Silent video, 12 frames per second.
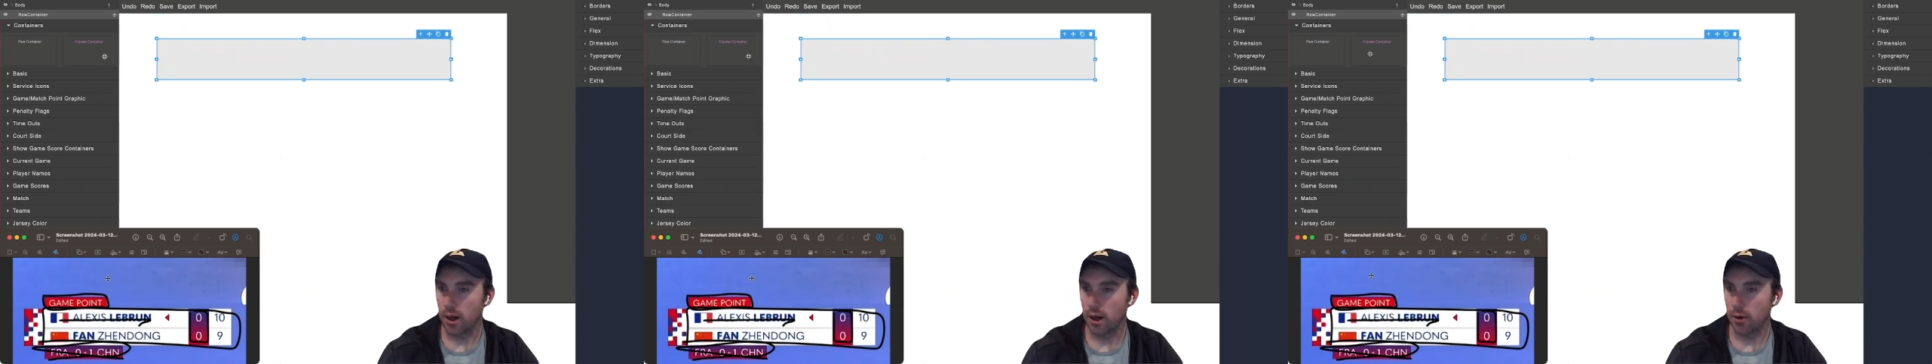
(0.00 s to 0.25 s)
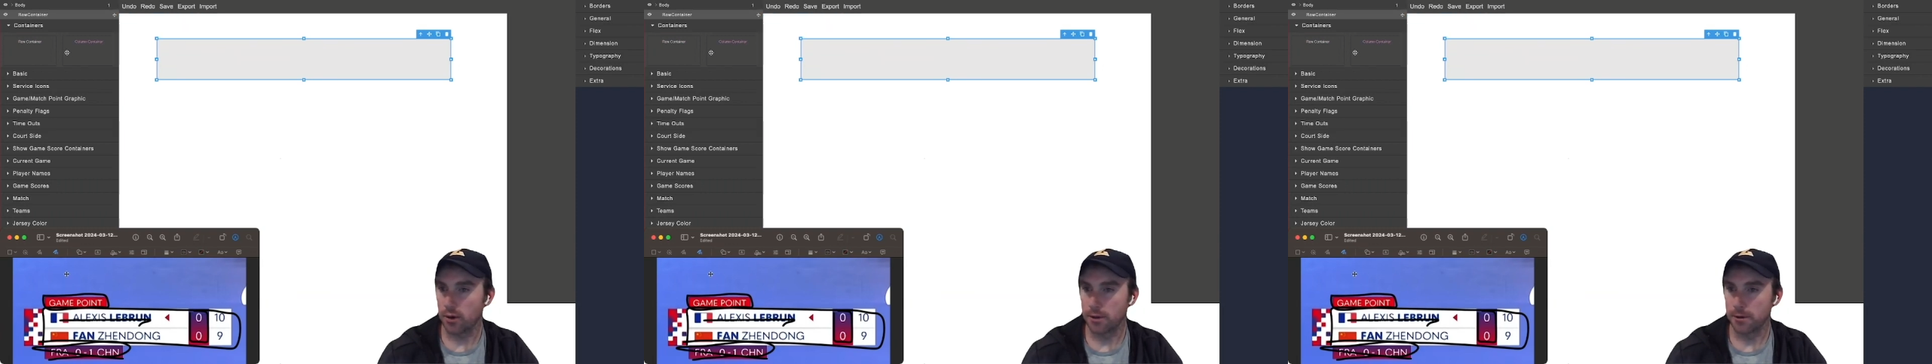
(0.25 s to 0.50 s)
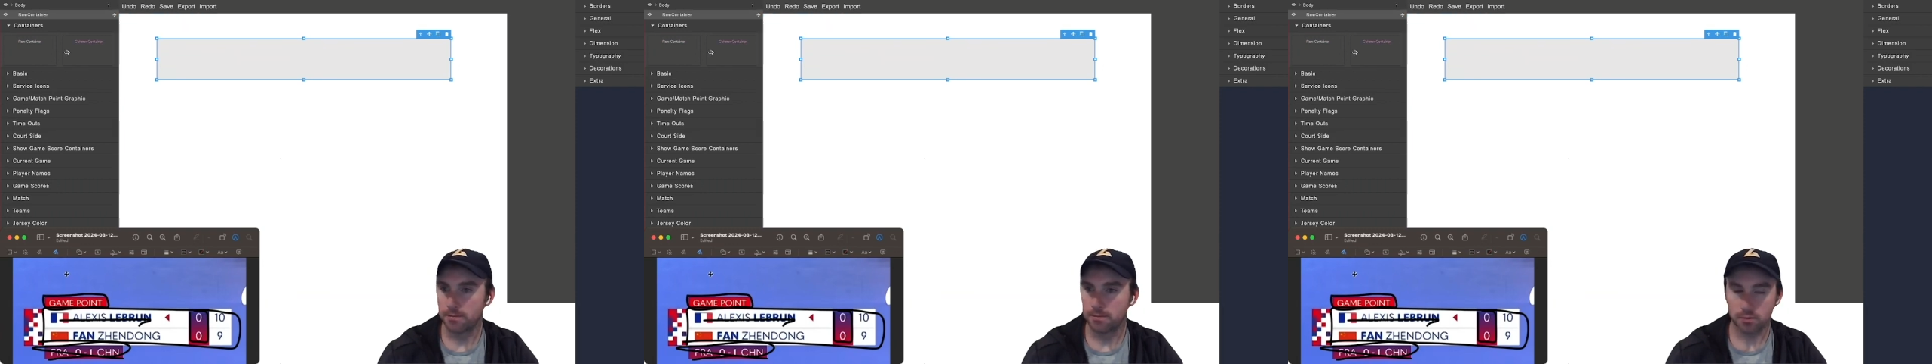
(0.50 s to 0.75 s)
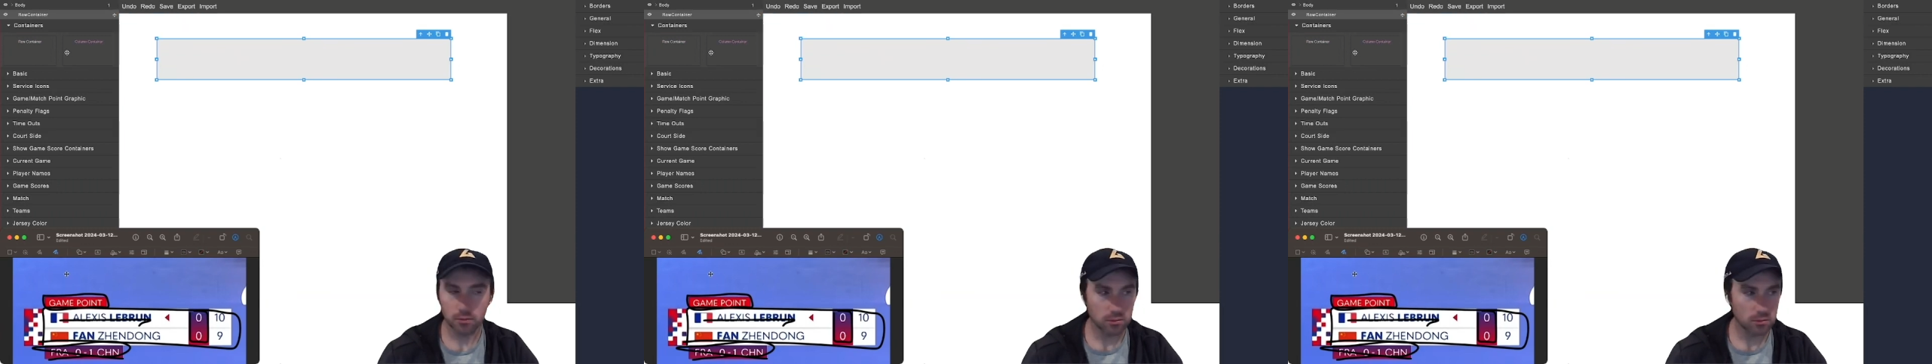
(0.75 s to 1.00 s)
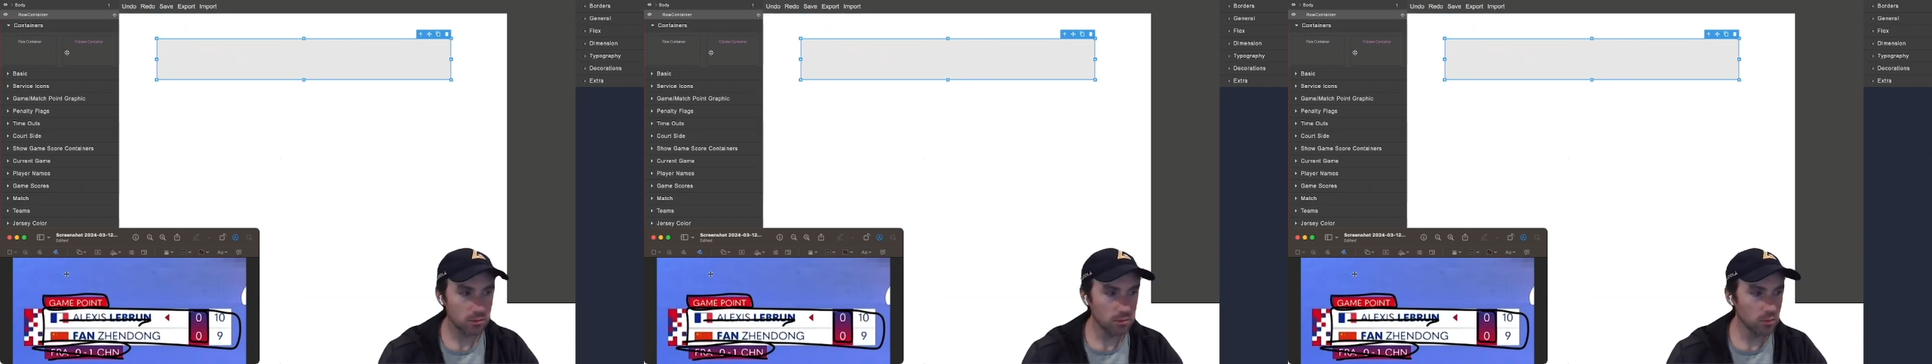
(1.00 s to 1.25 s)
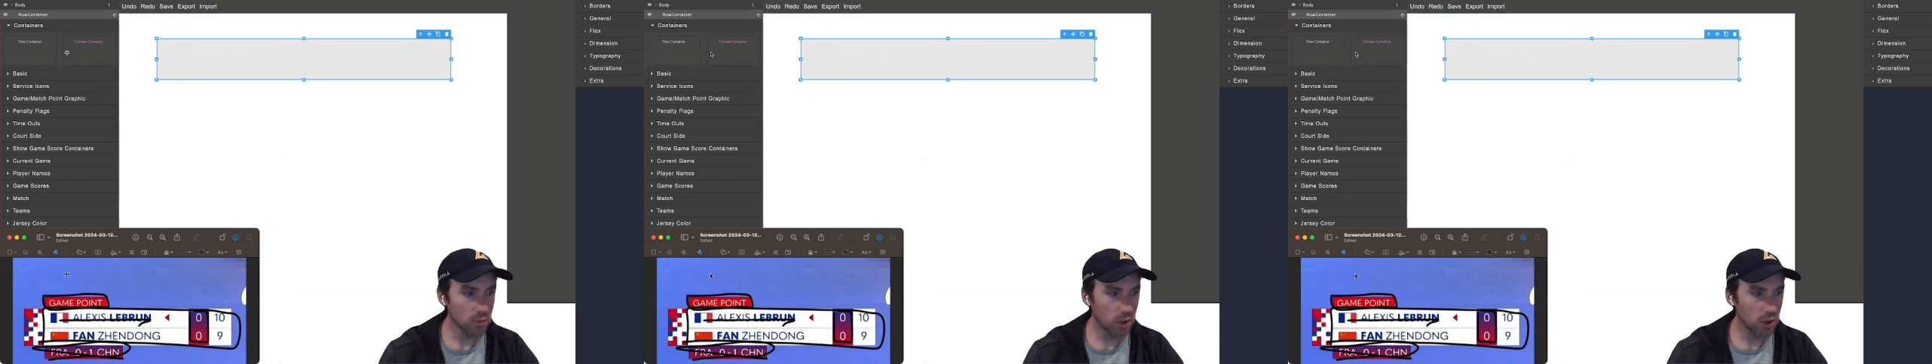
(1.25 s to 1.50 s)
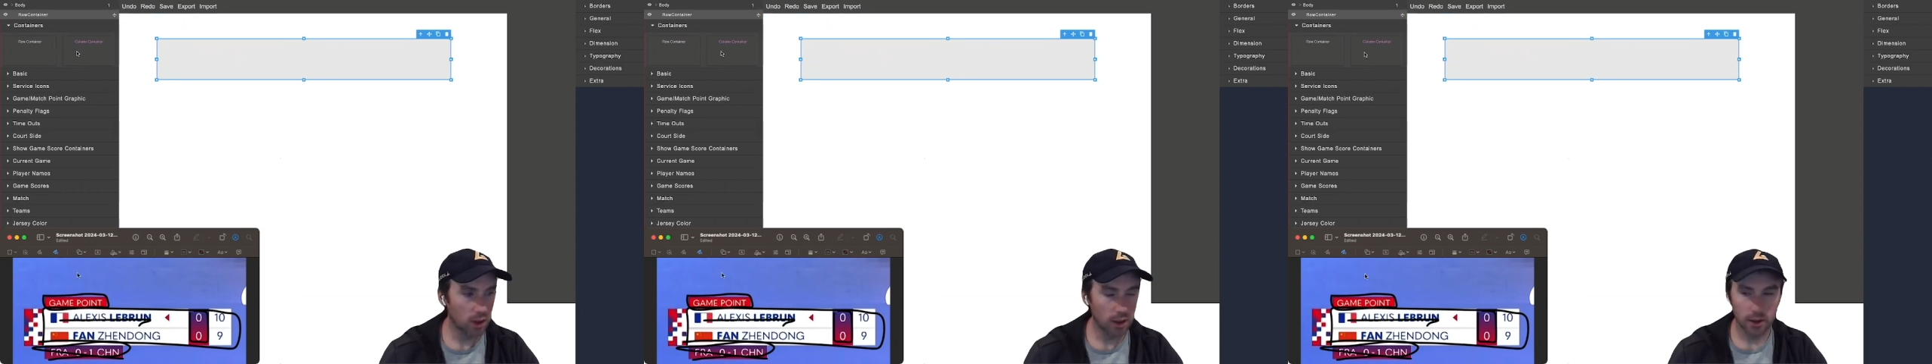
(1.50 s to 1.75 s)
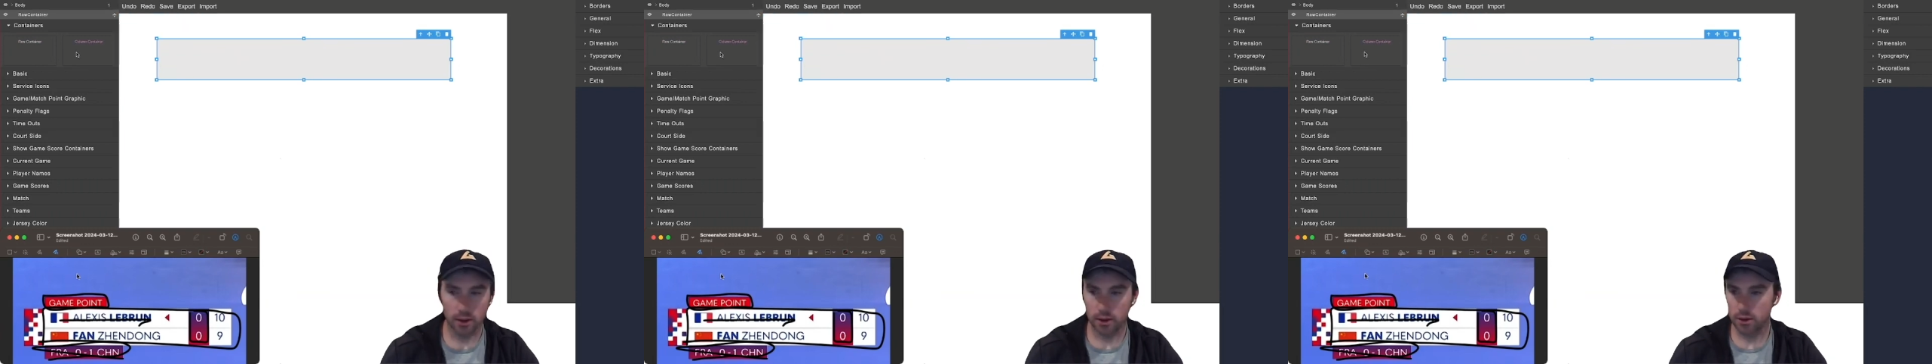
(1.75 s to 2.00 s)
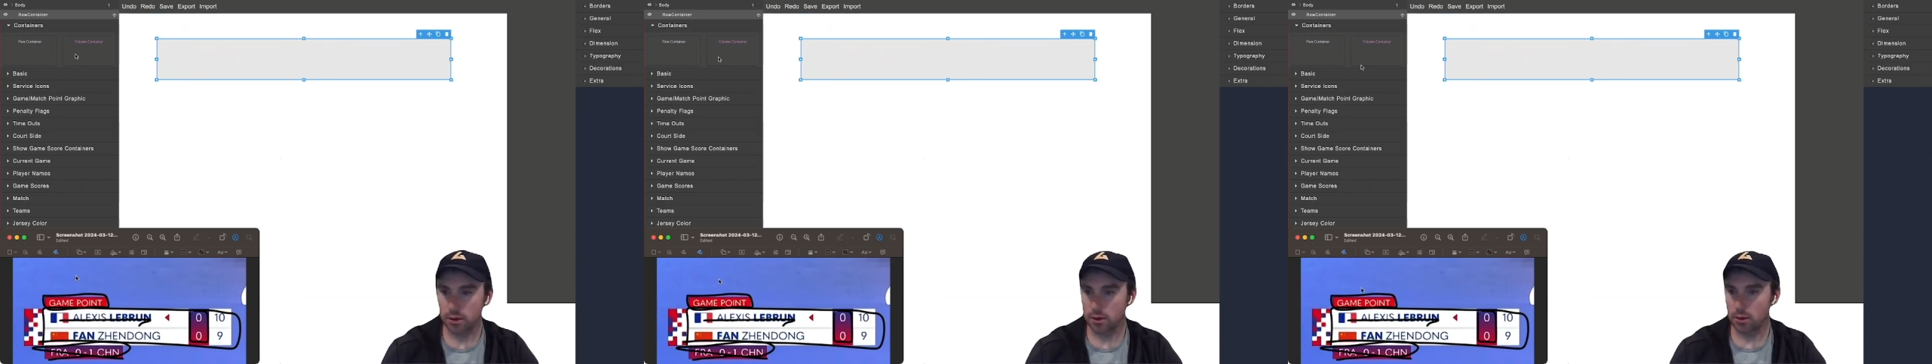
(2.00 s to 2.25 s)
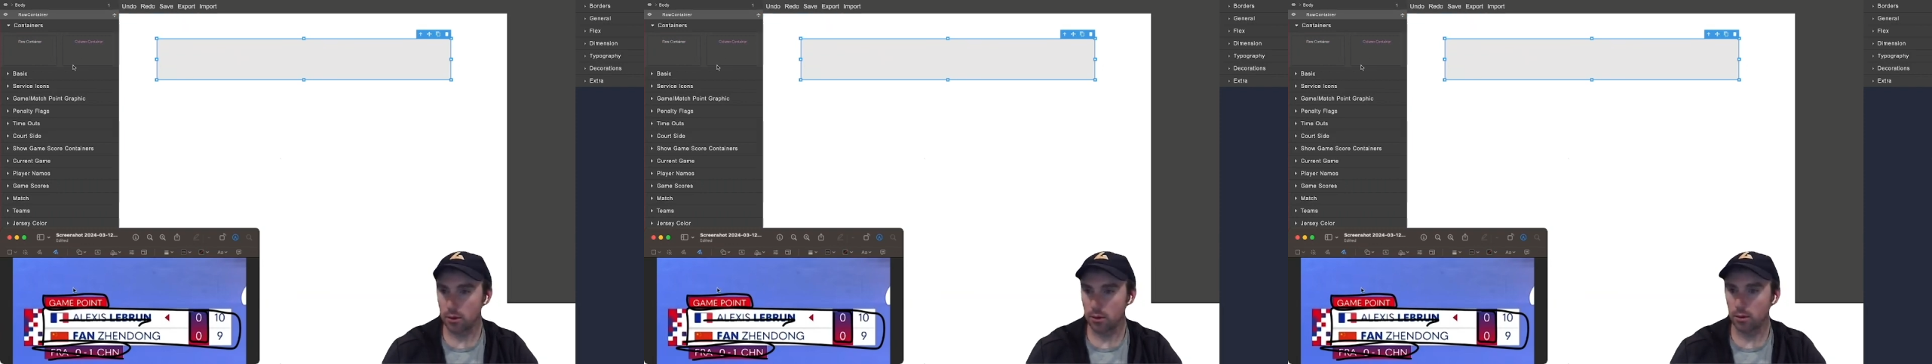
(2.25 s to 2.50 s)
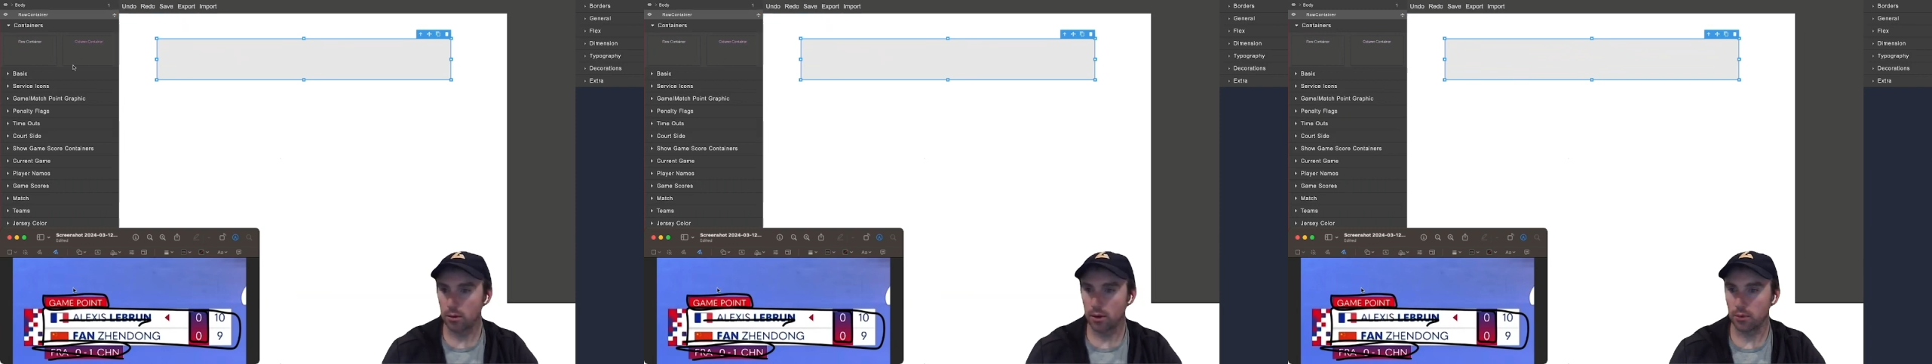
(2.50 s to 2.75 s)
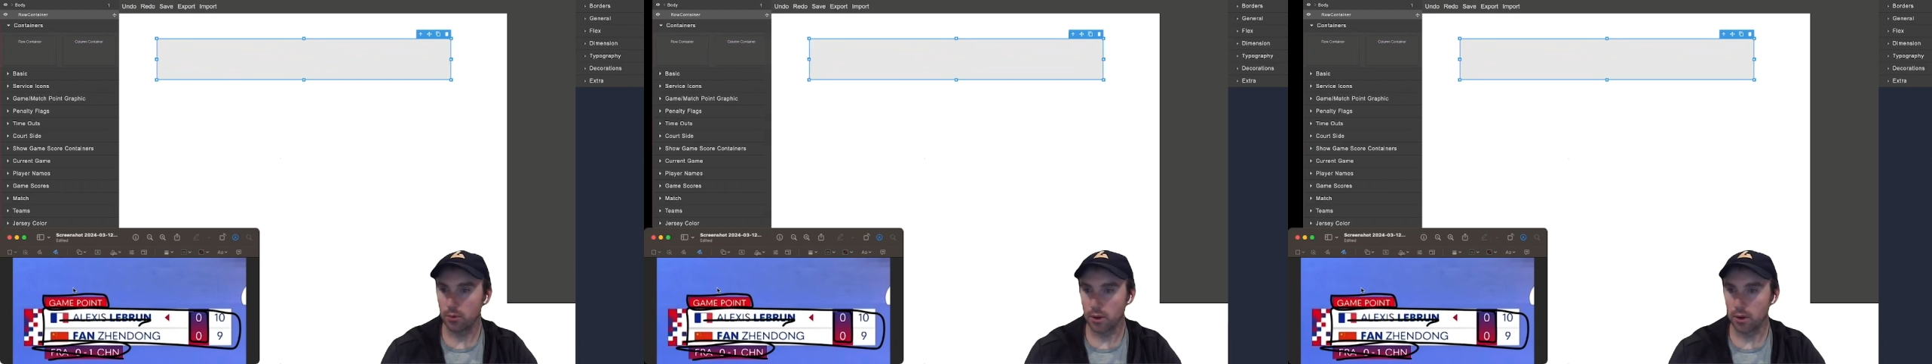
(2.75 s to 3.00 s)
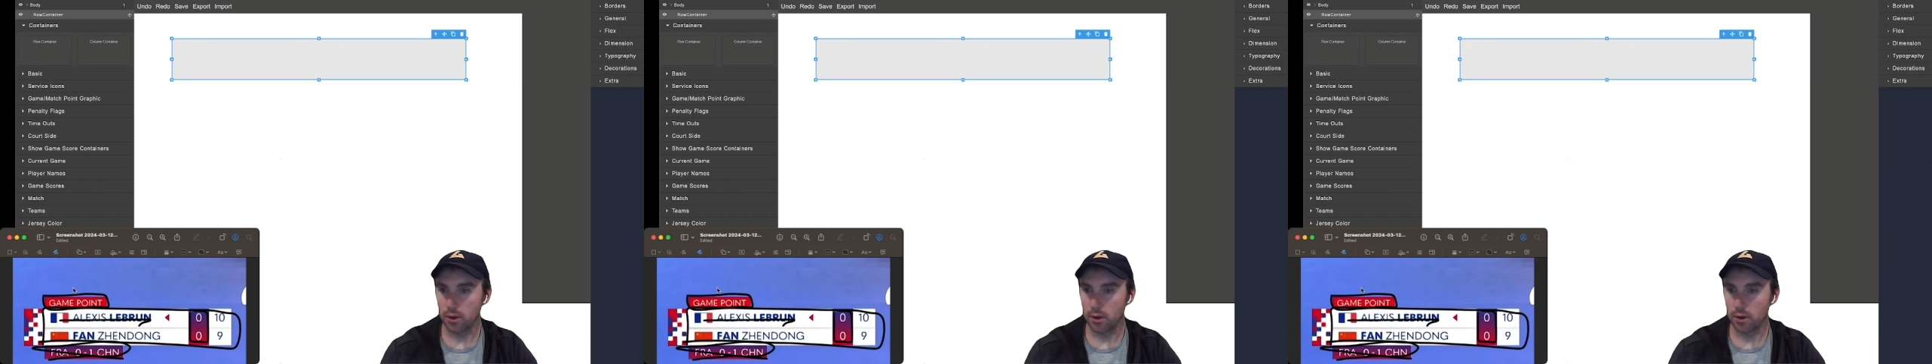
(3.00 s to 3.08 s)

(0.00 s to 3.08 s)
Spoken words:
out here. And so if we